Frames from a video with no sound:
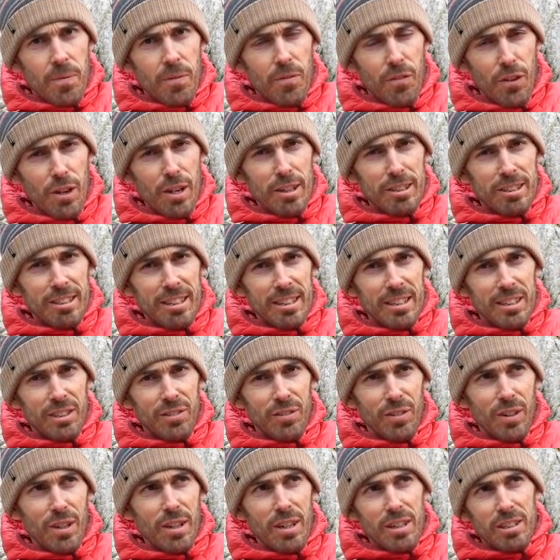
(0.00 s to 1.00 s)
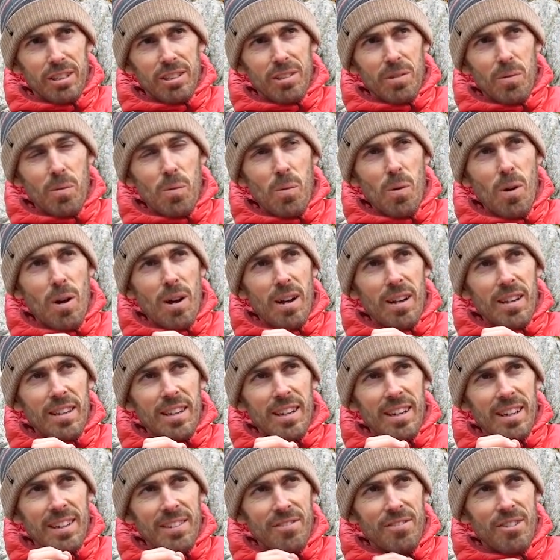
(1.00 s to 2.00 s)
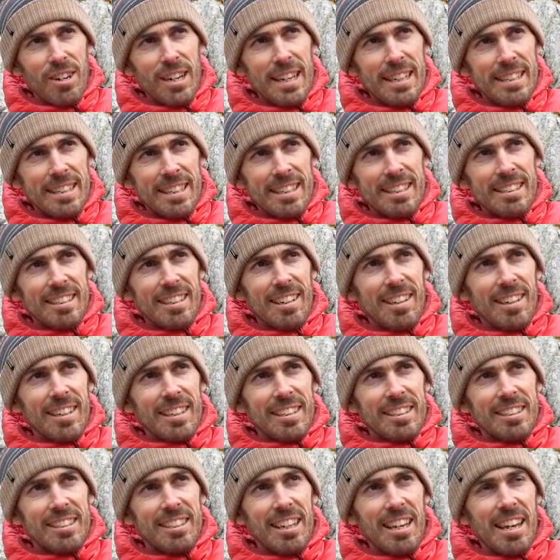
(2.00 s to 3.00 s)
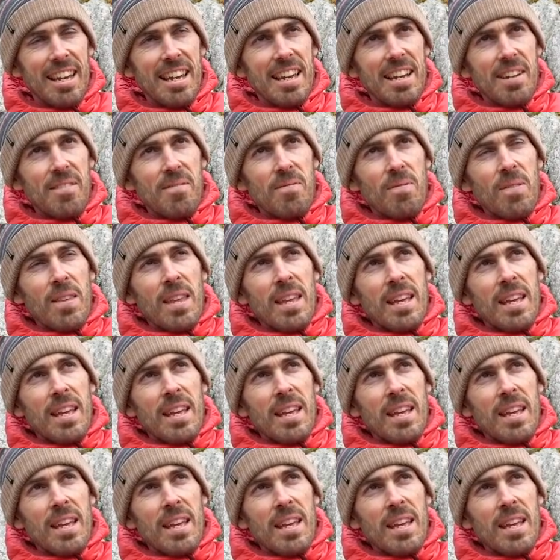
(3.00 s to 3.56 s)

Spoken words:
First things first, what I really dislike seeing